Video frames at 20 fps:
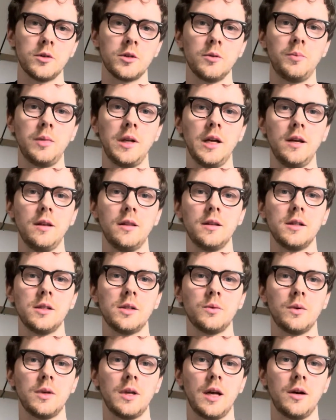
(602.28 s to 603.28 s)
to play this
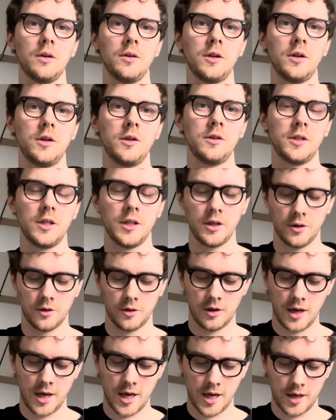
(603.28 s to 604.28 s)
without hurting your
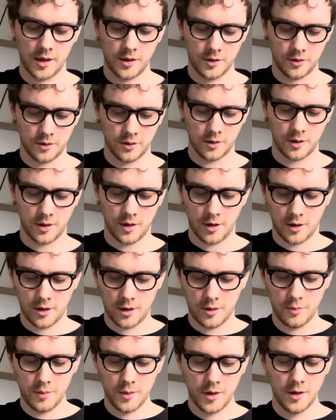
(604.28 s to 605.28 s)
hand or
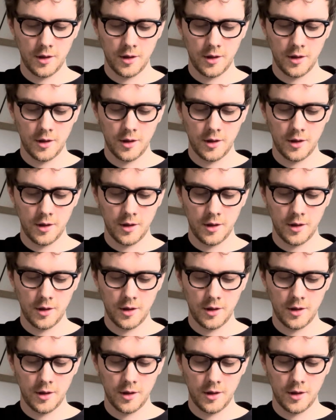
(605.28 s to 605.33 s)
arm,